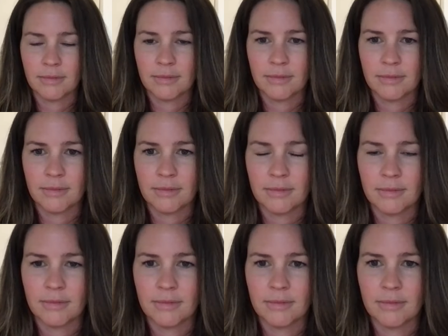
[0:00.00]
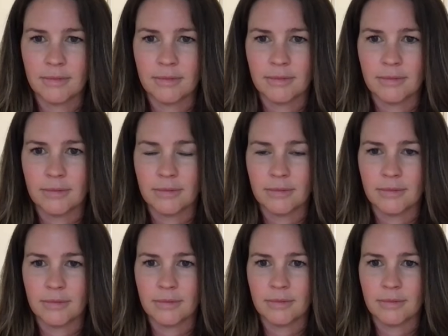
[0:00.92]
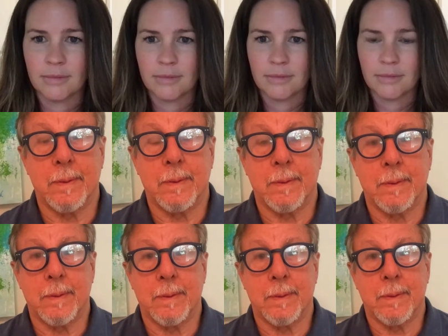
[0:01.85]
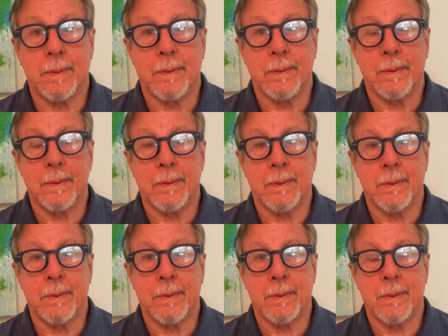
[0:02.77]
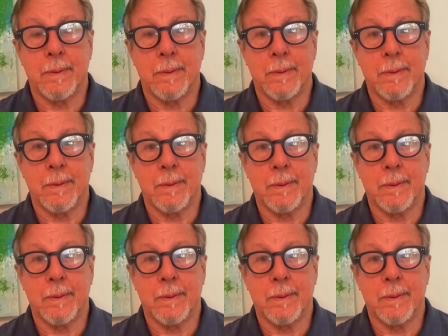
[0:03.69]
Nobody speaks.